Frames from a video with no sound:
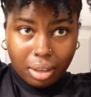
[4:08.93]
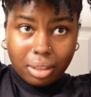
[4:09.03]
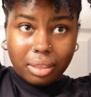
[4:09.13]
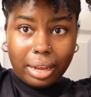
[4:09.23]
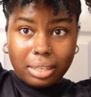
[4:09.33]

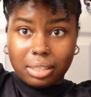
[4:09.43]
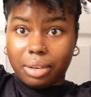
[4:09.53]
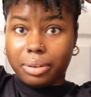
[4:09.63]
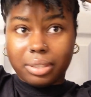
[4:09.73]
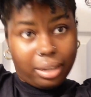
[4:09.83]
That's
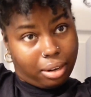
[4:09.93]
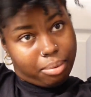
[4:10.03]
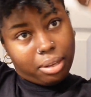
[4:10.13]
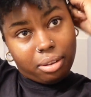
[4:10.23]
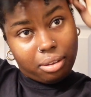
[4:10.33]
irritating
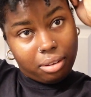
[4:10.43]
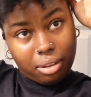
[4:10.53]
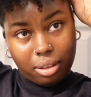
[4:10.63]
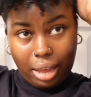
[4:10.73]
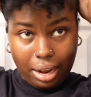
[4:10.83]
me.
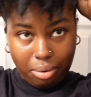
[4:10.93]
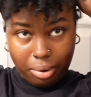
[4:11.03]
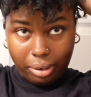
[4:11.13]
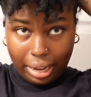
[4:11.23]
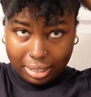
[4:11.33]
I didn't
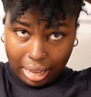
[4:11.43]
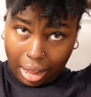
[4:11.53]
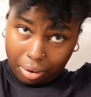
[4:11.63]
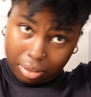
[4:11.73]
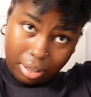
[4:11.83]
realize
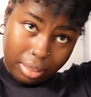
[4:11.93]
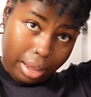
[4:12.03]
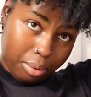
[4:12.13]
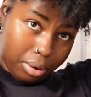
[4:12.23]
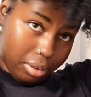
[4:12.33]
how thin
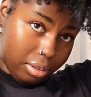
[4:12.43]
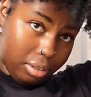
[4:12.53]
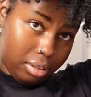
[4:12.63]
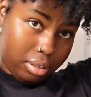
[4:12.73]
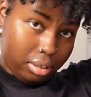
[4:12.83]
that
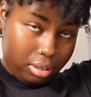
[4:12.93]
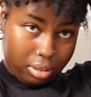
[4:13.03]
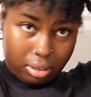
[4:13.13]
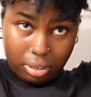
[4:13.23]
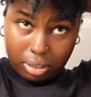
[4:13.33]
was
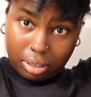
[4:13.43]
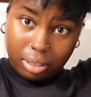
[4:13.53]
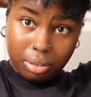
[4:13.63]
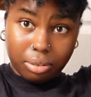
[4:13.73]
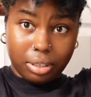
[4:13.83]

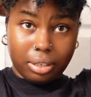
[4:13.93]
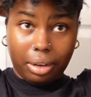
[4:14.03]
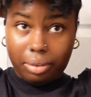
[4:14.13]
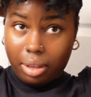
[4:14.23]
until just now.